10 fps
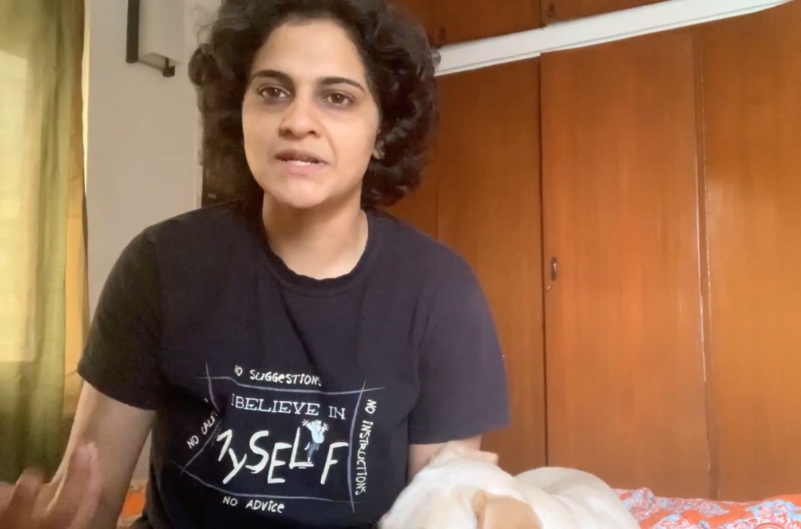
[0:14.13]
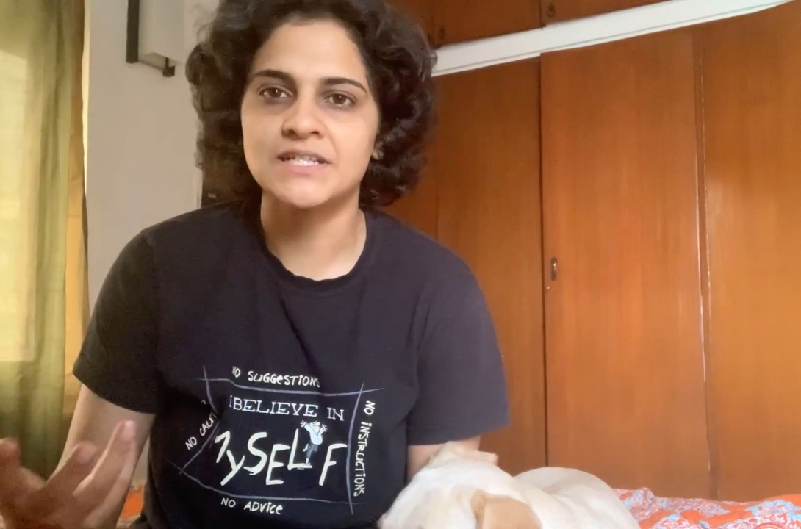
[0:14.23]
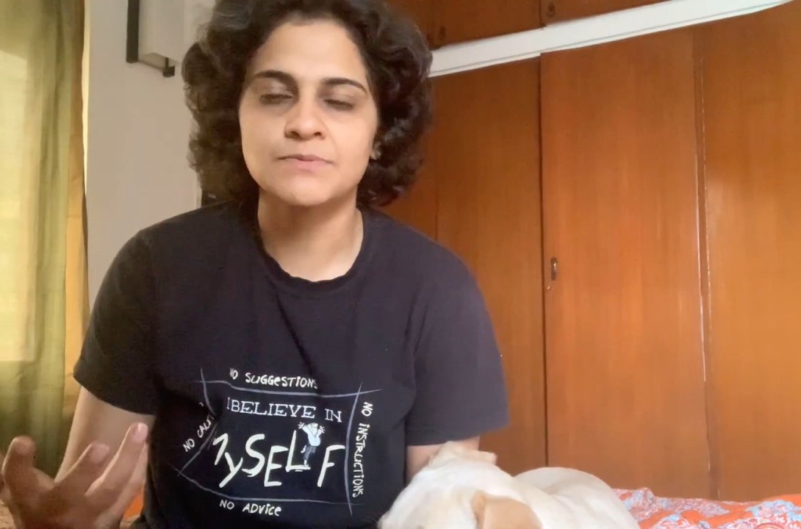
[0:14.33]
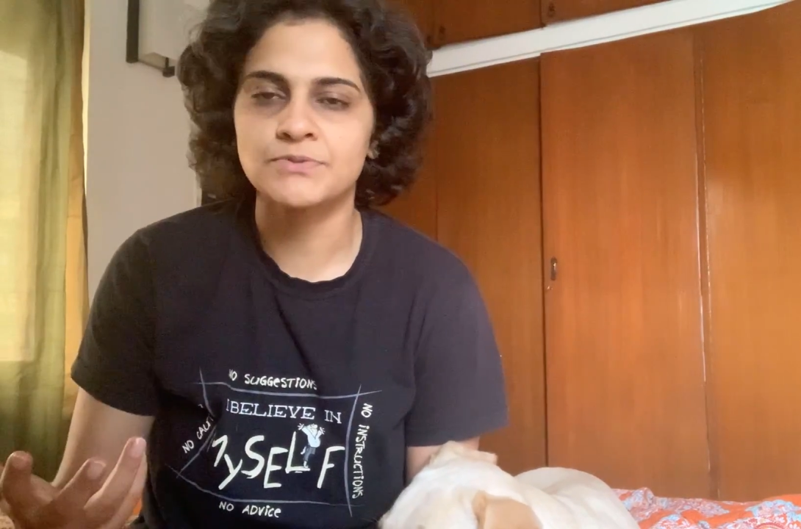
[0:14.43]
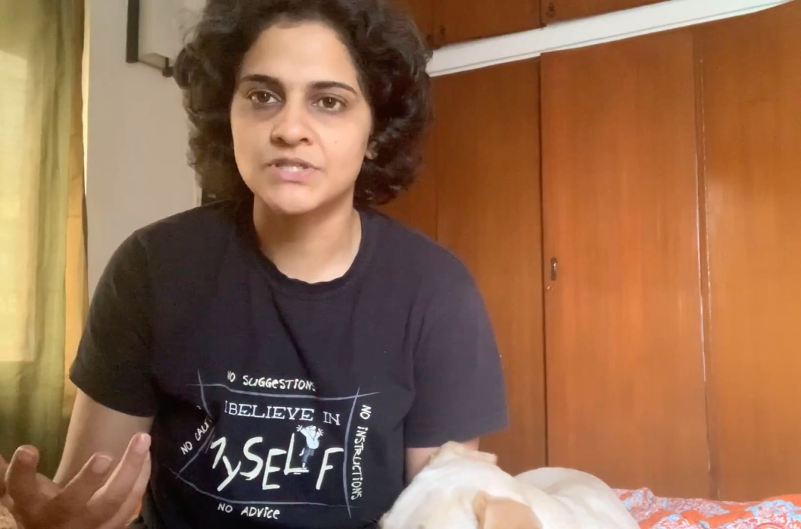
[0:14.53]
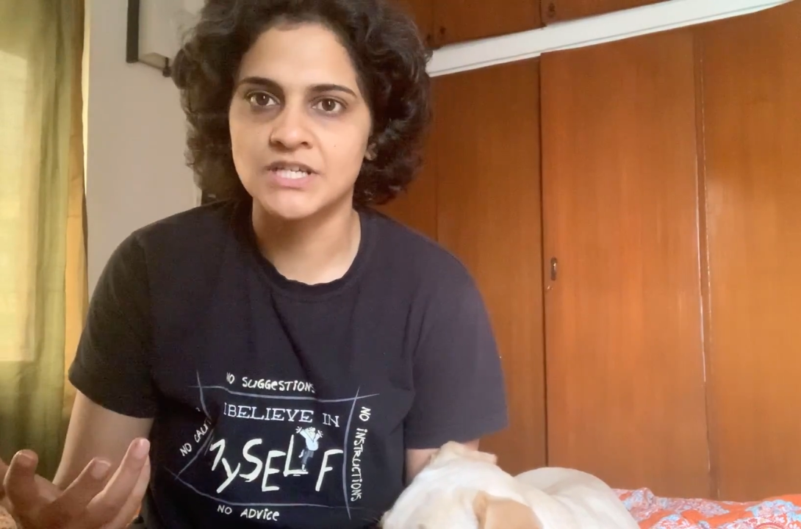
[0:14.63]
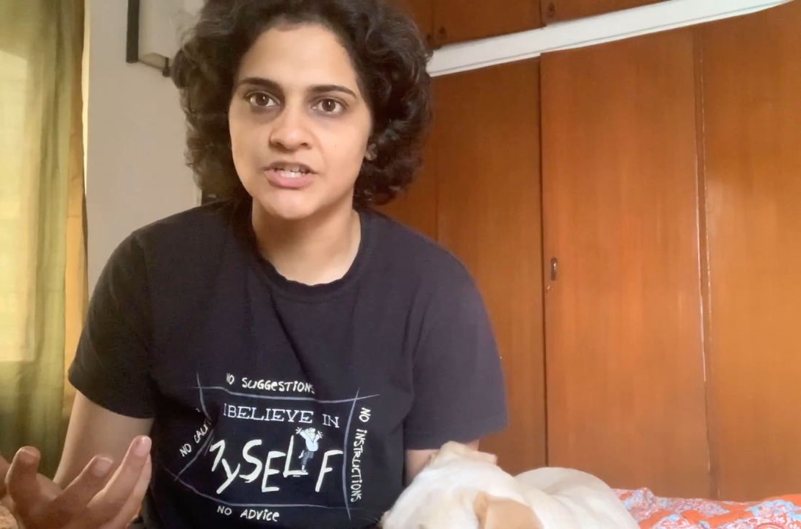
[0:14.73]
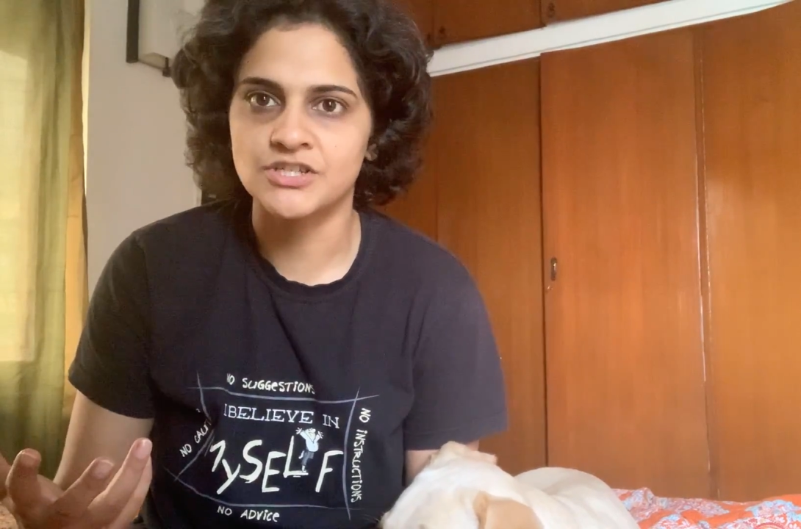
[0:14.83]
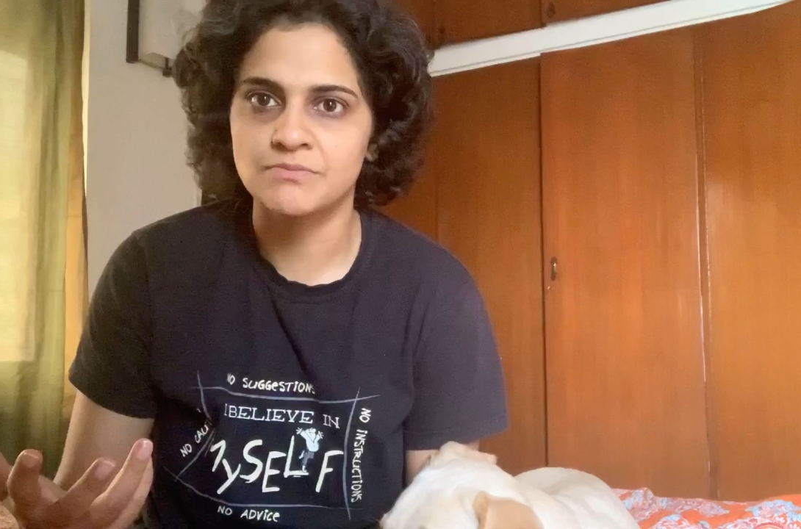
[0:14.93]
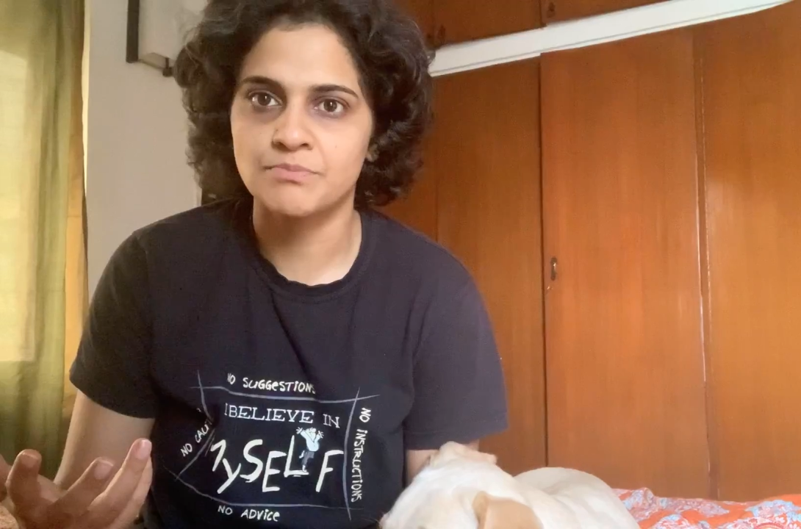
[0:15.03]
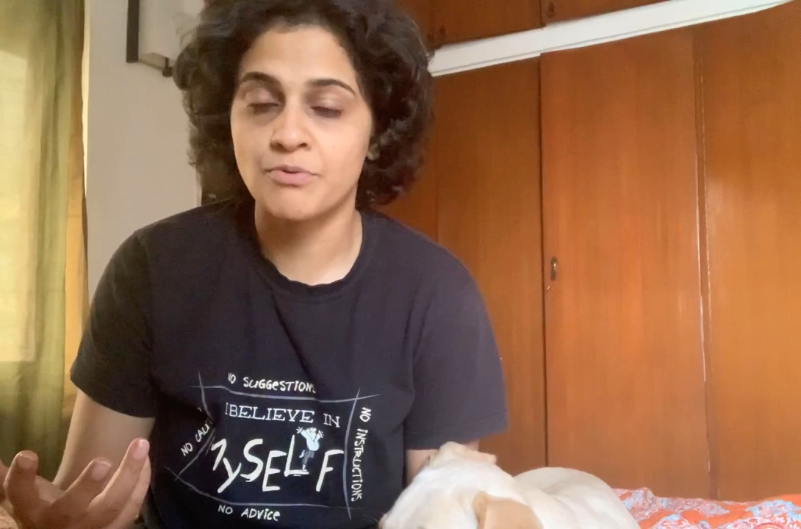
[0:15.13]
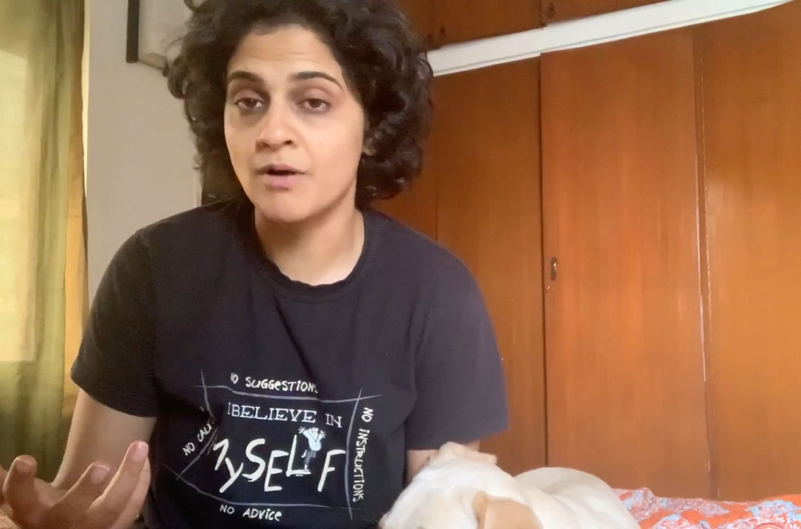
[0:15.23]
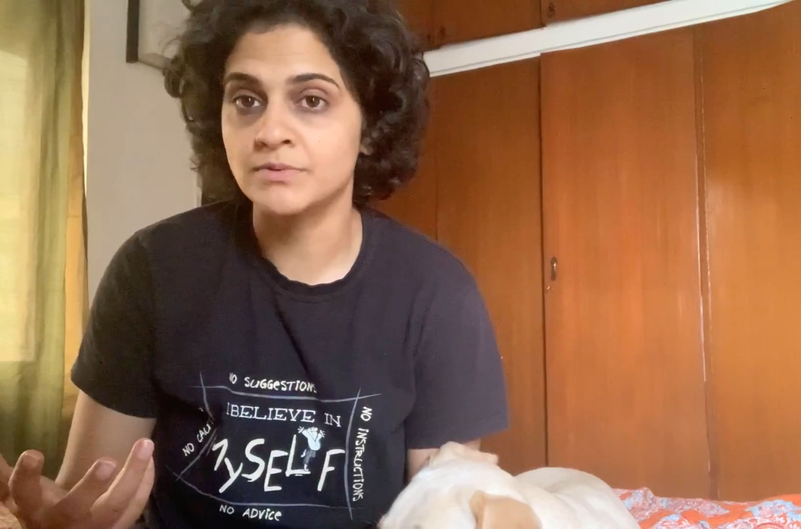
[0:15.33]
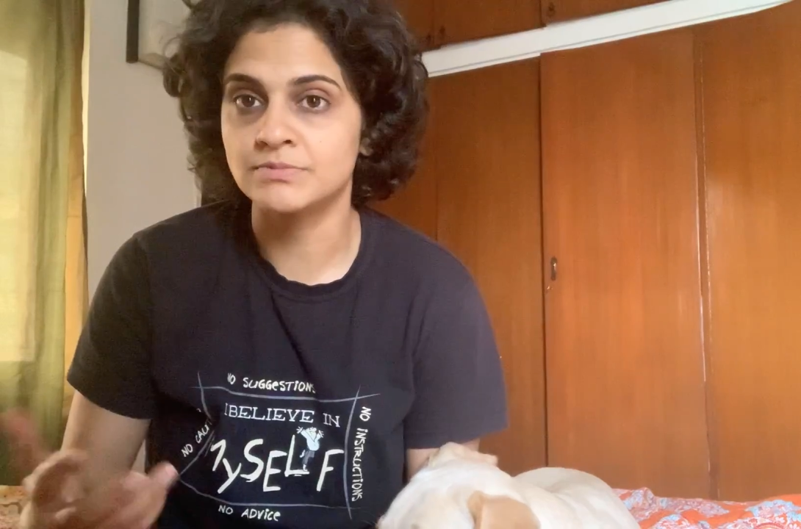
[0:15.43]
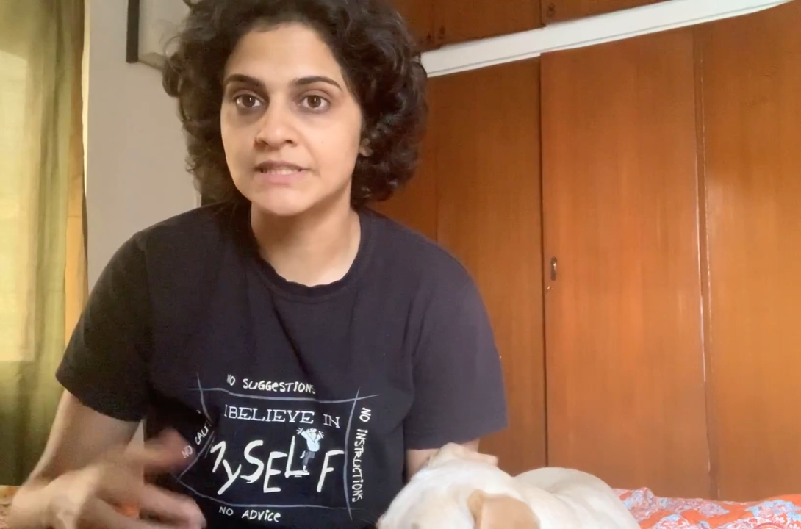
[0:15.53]
minutes per session
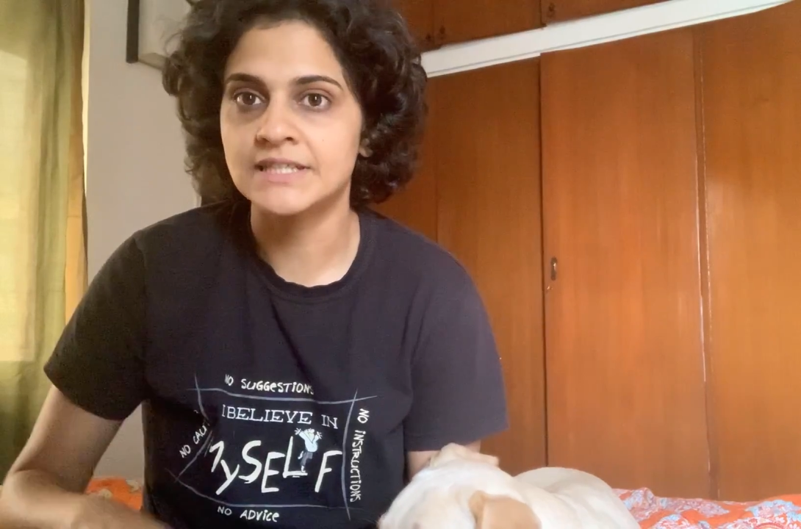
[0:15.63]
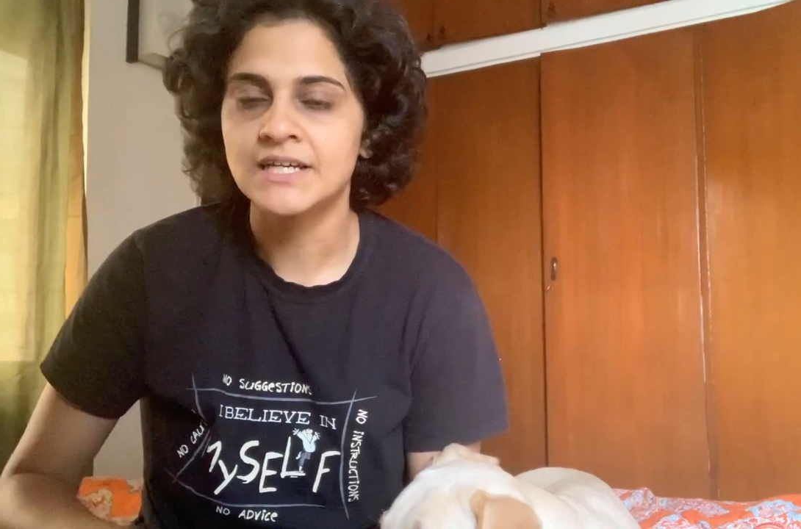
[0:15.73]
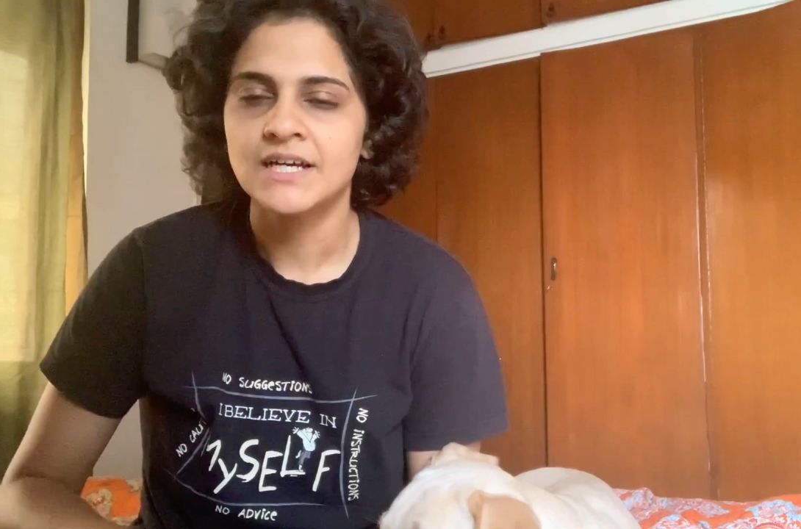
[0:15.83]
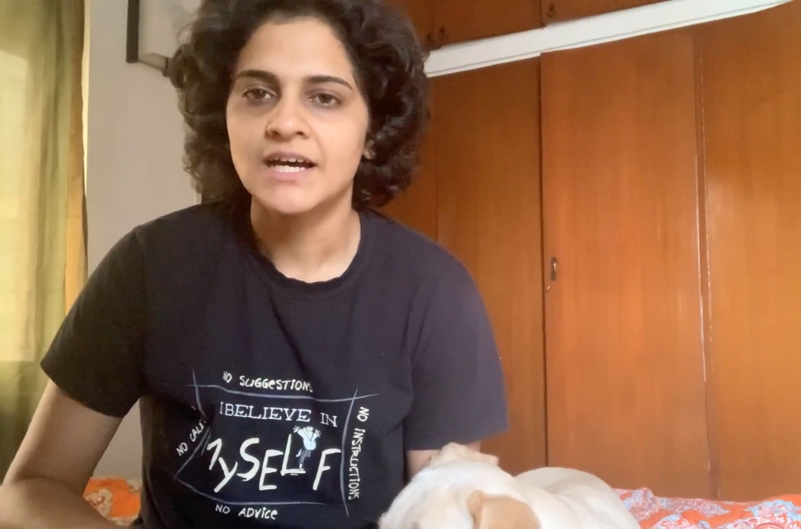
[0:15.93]
probably.